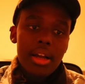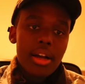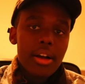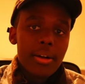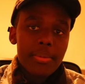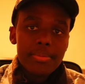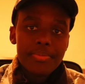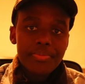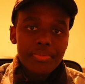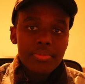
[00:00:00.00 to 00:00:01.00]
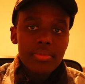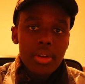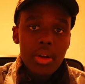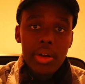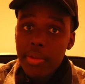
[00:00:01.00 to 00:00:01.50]
on
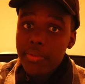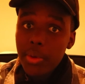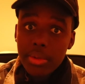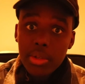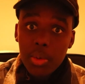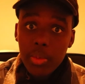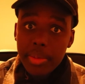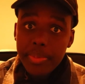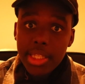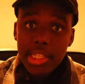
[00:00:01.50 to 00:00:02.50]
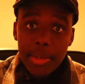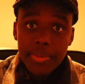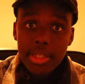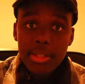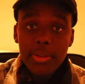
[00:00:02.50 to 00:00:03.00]
reviews on One Piece
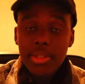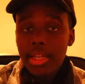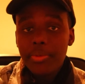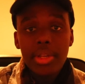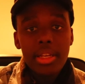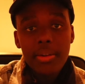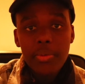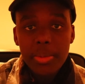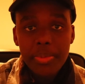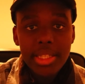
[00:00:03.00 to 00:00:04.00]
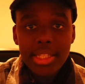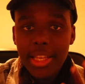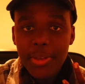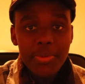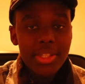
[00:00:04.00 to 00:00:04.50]
chapters, because I really love One Piece,
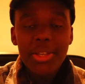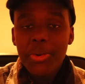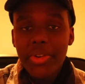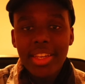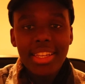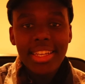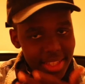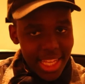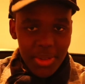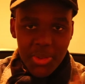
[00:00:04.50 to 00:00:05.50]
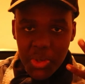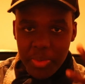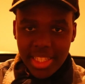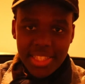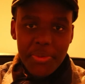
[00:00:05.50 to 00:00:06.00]
like you see already. Thank you so
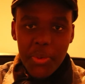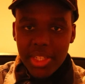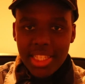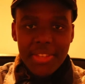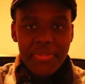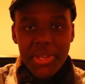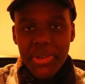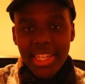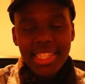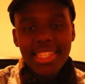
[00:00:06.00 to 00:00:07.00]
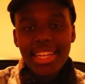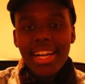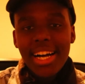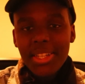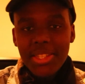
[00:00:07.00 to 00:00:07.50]
much for watching the video, guys.
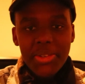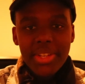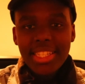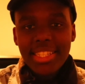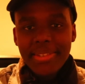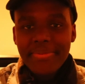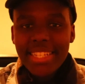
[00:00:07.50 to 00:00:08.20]
I'll see you next time.